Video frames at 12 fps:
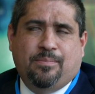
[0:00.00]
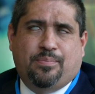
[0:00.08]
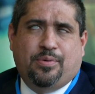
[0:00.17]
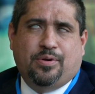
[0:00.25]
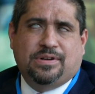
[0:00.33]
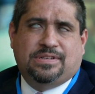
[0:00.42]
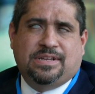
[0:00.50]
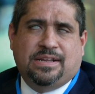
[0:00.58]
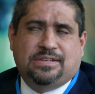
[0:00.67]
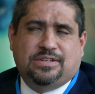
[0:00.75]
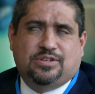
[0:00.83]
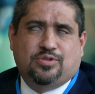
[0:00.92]

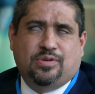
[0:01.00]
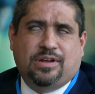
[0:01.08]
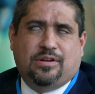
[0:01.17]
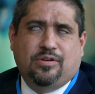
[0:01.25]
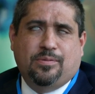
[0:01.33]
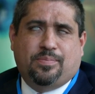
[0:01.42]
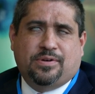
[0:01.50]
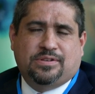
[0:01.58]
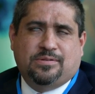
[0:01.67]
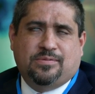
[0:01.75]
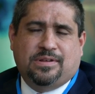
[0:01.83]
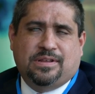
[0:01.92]
important to include
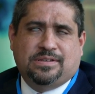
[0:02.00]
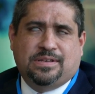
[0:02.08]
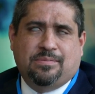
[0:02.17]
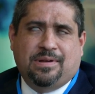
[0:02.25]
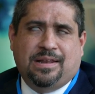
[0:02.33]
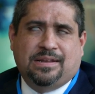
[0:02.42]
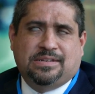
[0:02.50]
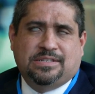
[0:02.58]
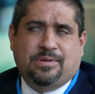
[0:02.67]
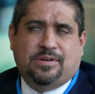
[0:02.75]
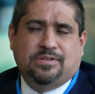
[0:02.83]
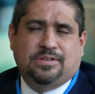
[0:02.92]
persons with
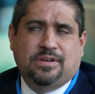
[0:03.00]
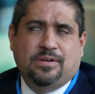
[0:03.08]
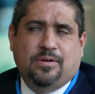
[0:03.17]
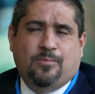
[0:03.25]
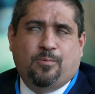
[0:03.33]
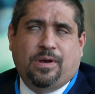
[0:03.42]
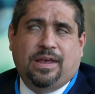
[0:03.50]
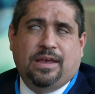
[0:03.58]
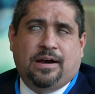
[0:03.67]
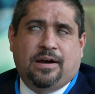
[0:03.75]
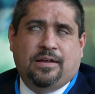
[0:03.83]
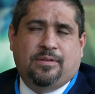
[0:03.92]
disabilities because
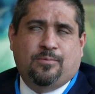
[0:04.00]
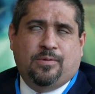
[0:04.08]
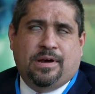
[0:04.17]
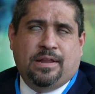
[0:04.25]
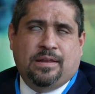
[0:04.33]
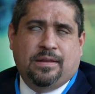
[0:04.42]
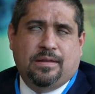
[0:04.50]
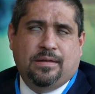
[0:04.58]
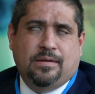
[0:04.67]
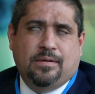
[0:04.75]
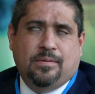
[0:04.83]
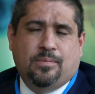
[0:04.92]
we are the one
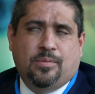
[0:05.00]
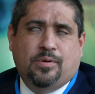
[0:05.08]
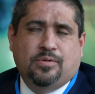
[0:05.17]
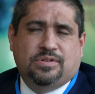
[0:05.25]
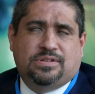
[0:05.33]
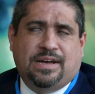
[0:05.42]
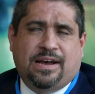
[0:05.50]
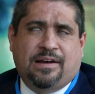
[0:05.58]
most